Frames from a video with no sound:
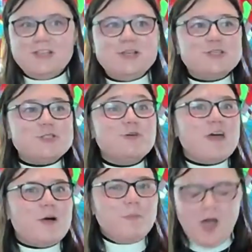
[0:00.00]
So
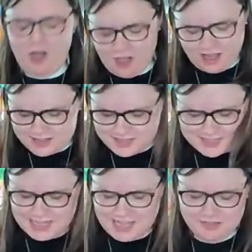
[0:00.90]
without
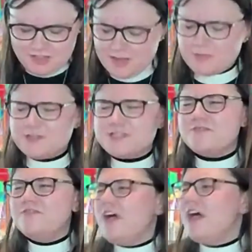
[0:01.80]
pause, the lepers
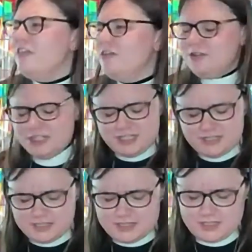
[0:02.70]
followed
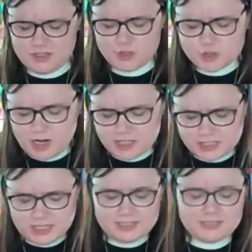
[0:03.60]
Jesus'
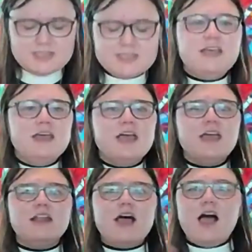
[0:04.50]
instructions,
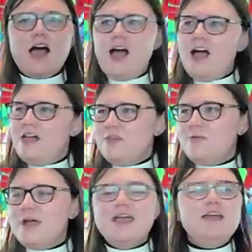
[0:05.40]
and on the
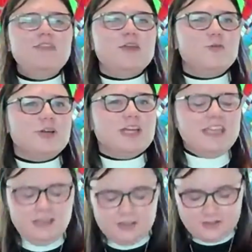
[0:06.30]
way, they were
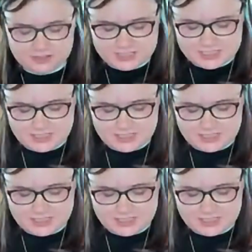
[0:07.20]
healed.